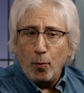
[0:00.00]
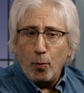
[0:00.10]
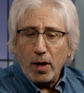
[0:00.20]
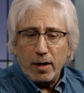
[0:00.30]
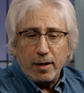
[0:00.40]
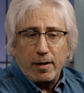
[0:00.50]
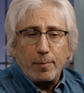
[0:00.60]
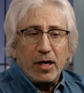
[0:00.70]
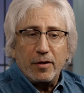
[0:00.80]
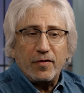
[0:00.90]
Well, I
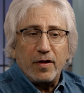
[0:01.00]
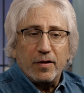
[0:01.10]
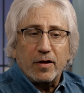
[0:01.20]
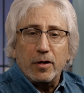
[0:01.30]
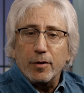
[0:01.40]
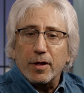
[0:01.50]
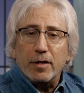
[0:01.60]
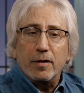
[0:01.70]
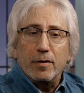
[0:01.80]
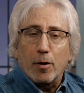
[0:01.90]
mean, it's it's clear
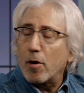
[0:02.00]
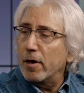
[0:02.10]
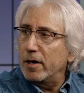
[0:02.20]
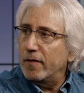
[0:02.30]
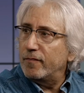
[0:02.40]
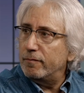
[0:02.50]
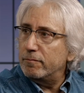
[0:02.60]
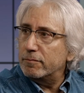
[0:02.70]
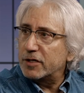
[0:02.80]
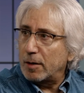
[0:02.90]
that there aren't enough
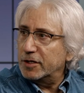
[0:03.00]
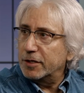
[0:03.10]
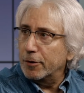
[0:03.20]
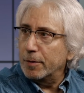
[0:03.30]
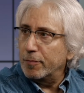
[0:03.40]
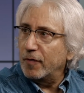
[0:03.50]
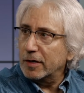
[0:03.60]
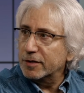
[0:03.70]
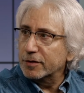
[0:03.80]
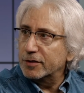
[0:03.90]
cybersecurity
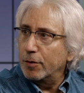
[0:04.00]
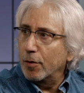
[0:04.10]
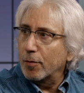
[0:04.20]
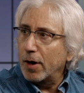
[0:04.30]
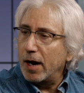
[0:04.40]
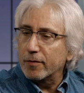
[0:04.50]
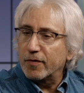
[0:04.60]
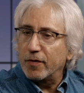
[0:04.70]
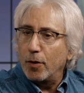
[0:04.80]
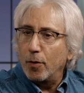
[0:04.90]
professionals to go around.
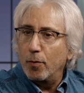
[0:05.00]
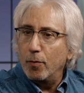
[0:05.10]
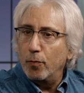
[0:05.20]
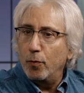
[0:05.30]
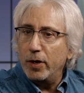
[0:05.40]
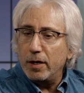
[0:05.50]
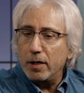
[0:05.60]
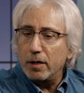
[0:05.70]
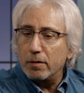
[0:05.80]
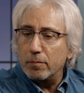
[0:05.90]
So
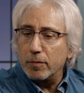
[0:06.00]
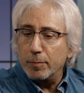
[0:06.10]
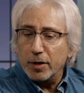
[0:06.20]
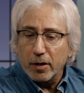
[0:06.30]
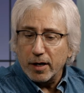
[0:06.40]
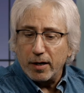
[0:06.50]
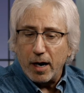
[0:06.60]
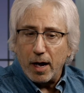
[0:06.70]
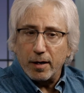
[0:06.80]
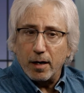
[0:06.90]
we we've been looking
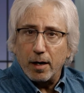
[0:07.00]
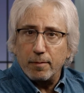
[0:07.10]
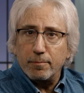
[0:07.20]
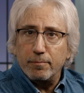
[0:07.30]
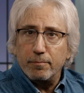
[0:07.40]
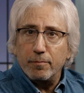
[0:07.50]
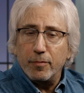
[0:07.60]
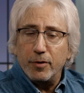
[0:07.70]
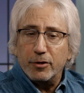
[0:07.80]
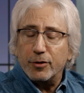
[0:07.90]
at um,
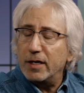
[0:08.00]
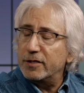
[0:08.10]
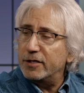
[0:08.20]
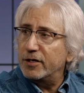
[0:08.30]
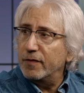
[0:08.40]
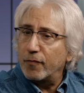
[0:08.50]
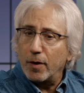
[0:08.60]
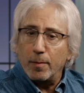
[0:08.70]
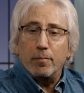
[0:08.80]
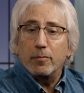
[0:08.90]
the transition
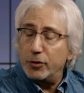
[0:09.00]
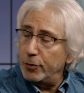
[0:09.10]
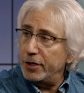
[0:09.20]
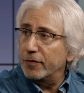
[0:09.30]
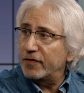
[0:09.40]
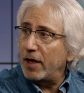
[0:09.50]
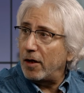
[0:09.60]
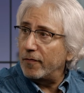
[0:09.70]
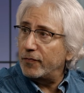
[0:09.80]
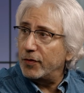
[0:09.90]
from do it
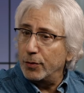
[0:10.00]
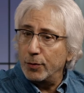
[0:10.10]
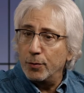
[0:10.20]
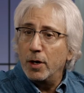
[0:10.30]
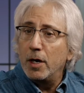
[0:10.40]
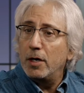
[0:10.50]
yourself to